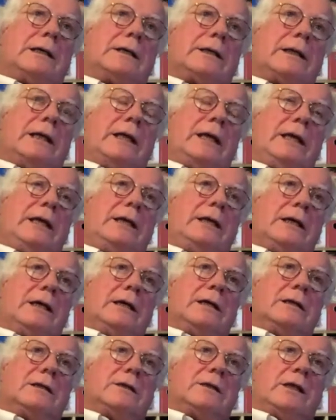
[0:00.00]
the,
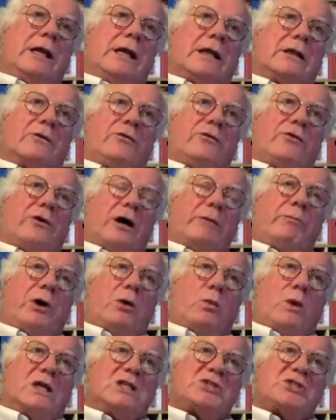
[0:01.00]
the you know the
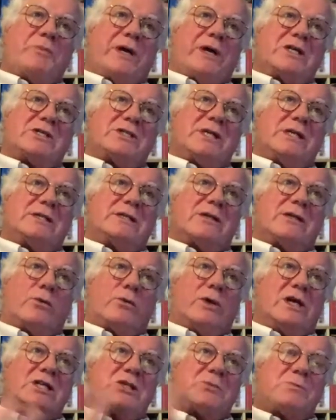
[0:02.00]
5.1 spec says the
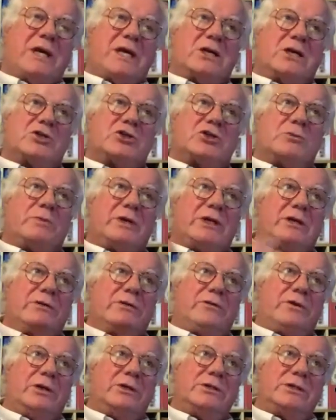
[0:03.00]
rear speaker should be
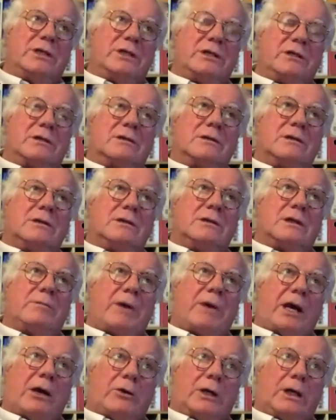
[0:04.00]
diffusing
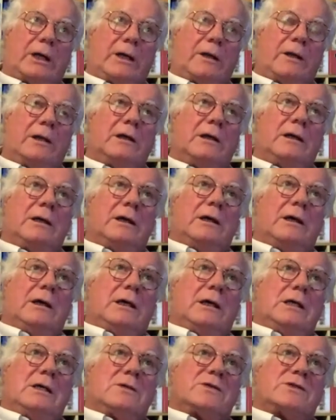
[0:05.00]
apparently
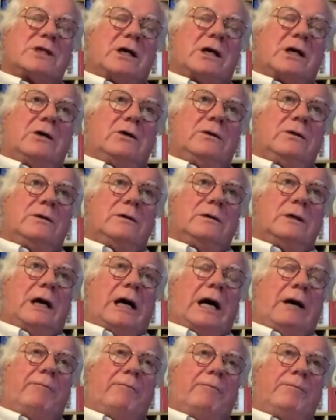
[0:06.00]
so
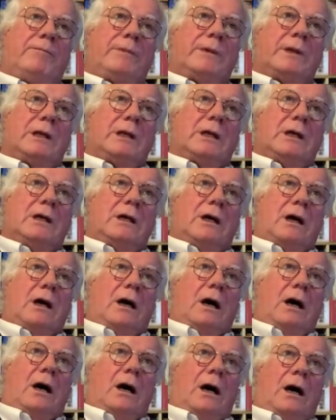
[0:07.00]
um,
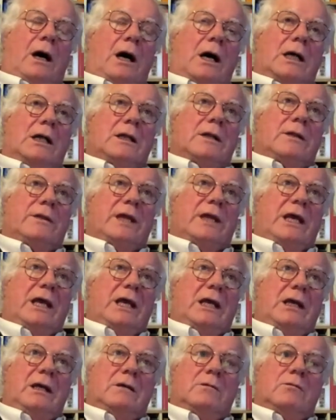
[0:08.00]

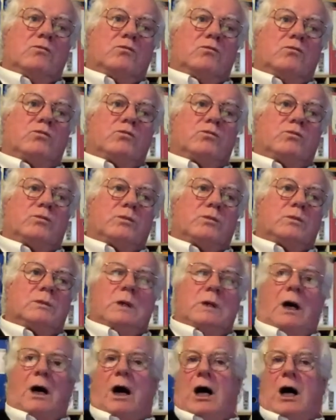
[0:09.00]
the
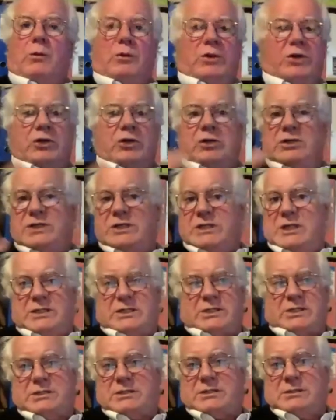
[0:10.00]
I would use
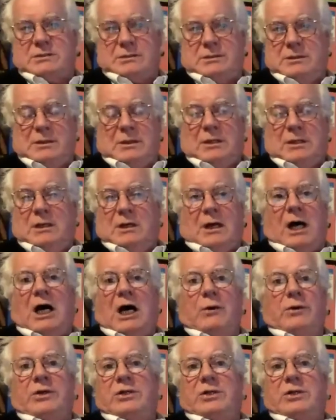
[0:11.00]
this. I
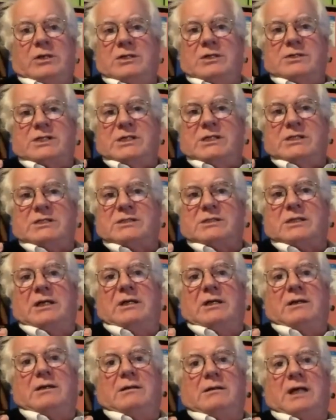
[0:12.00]
would use this
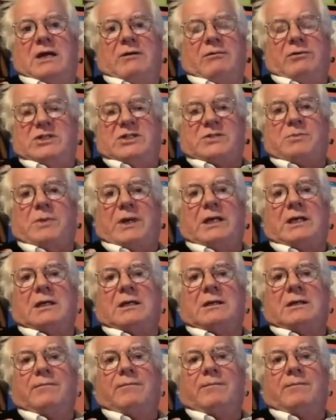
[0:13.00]
in every
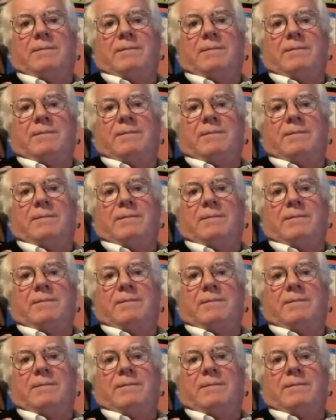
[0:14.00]
speaker.